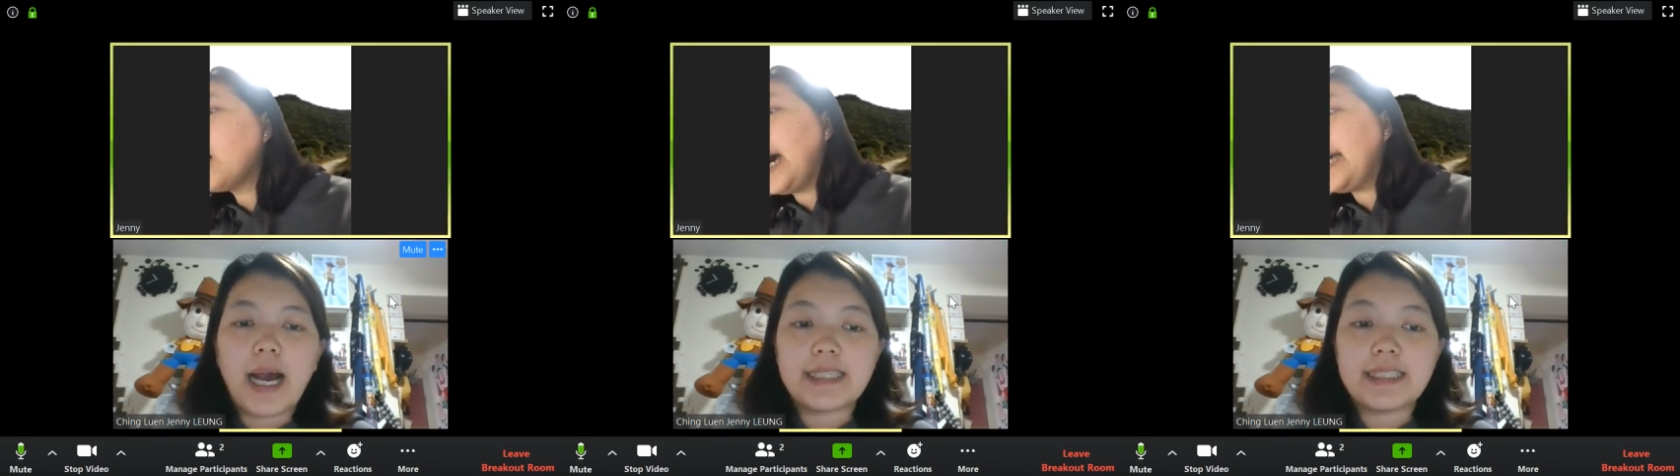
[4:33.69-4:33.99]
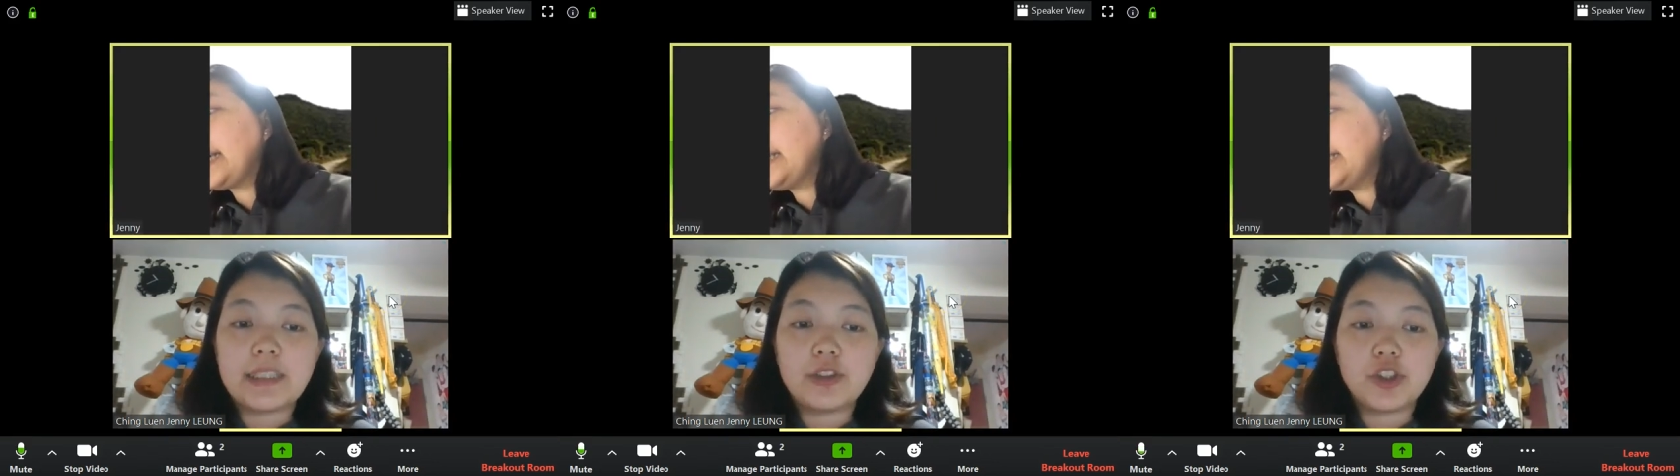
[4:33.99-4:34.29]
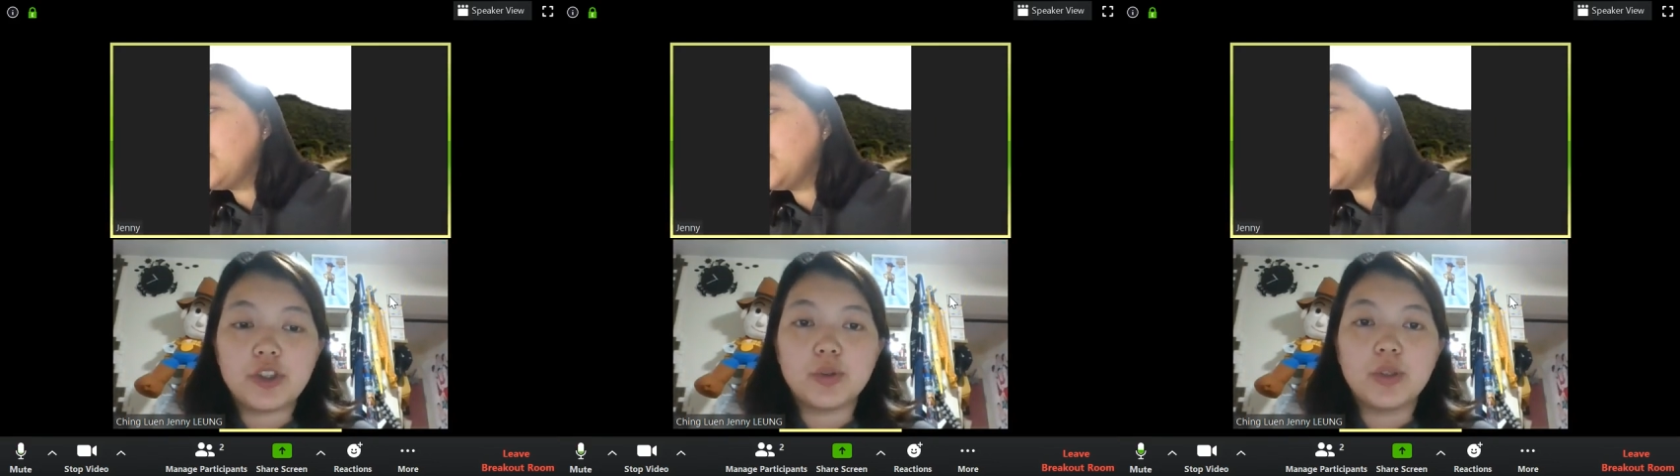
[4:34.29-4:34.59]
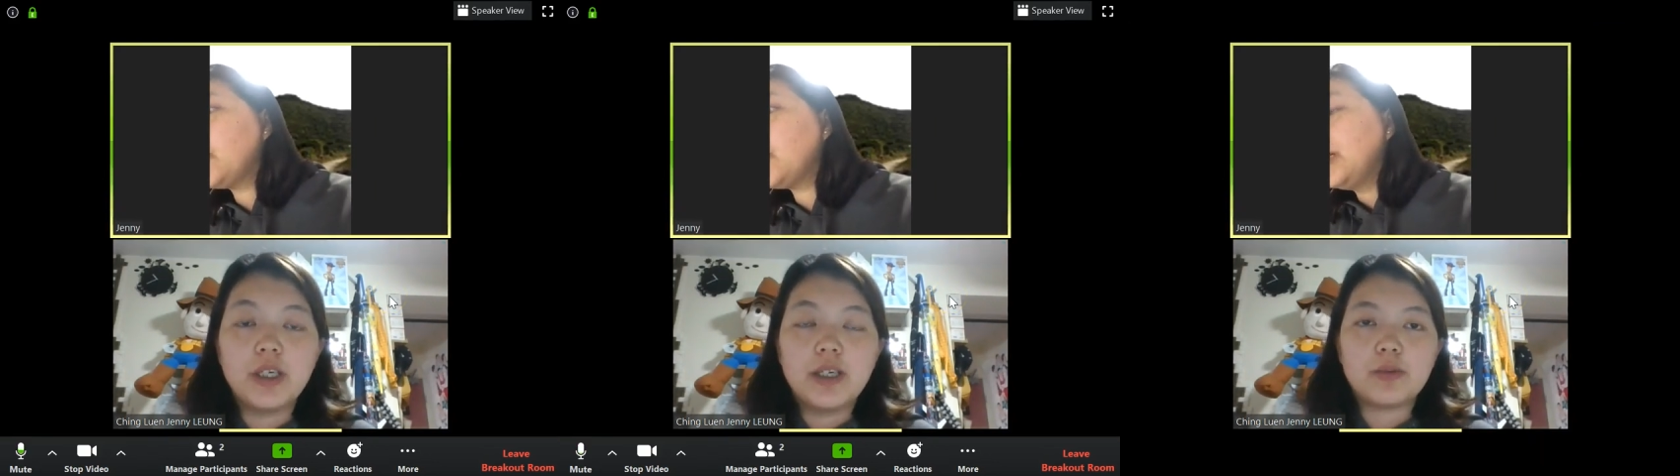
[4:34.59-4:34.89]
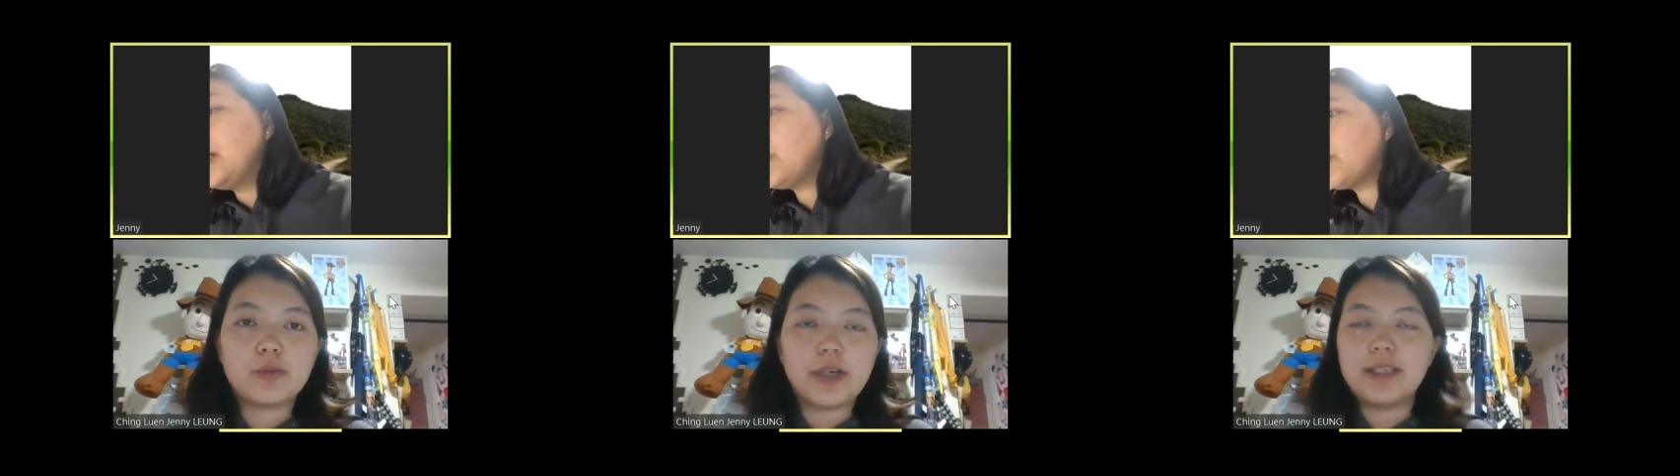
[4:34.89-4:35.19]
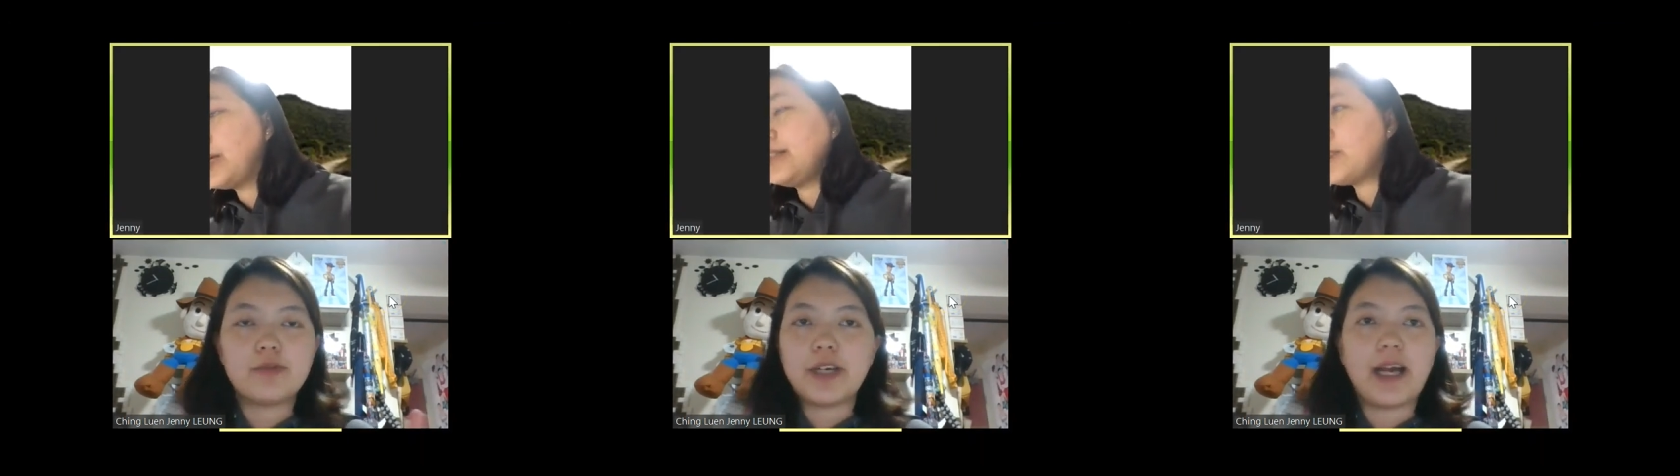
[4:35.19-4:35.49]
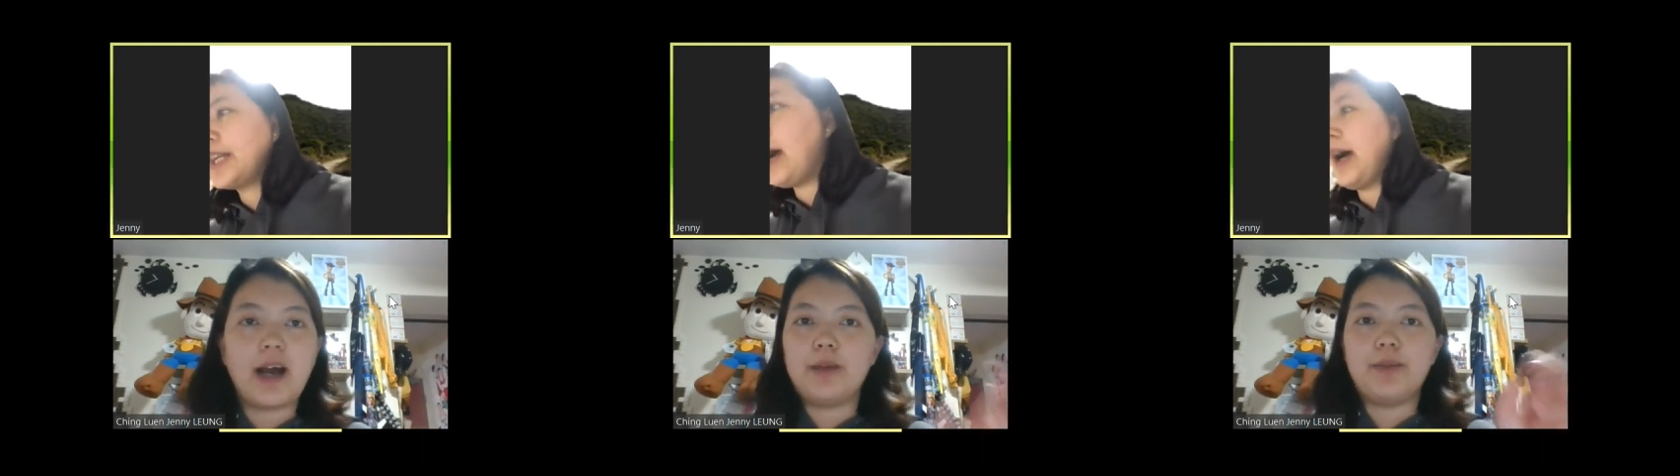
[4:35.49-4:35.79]
I need to, right, right
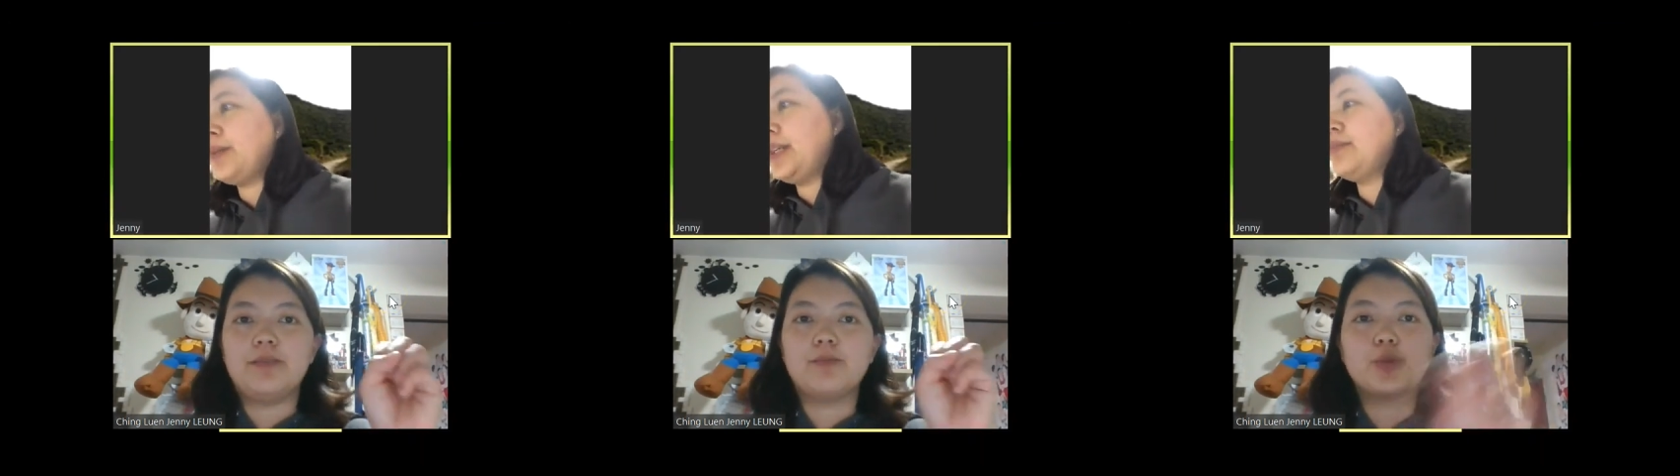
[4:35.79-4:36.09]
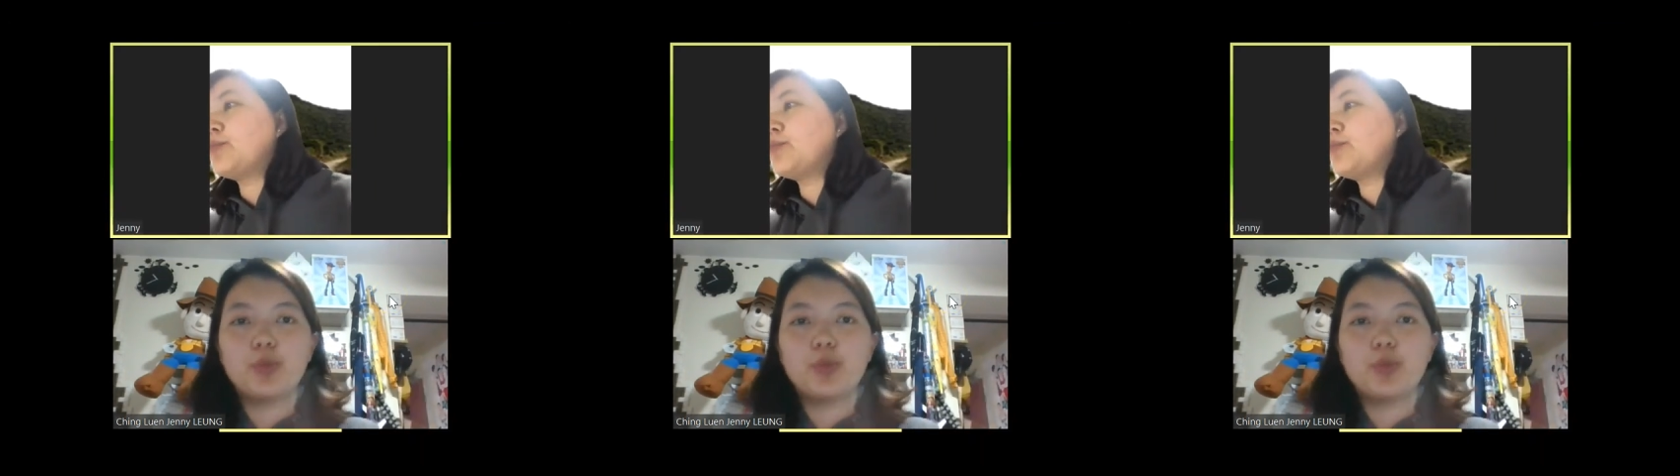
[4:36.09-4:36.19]
now I'm in